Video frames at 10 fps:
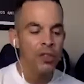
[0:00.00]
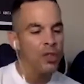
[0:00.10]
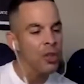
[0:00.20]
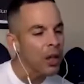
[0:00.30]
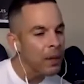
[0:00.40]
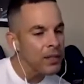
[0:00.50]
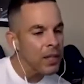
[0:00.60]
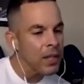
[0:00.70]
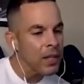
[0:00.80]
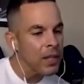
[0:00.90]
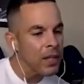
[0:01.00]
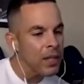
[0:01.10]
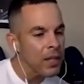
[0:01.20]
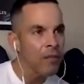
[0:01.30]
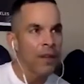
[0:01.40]
strongman type
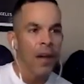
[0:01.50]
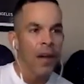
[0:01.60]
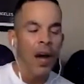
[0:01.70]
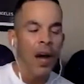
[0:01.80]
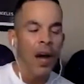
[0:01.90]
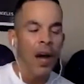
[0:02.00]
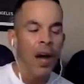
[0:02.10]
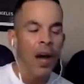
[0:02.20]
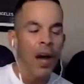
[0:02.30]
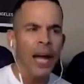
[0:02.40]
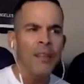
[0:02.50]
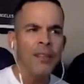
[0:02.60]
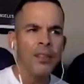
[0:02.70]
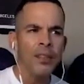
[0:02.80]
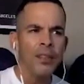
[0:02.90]
stuff. Not
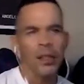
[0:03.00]
last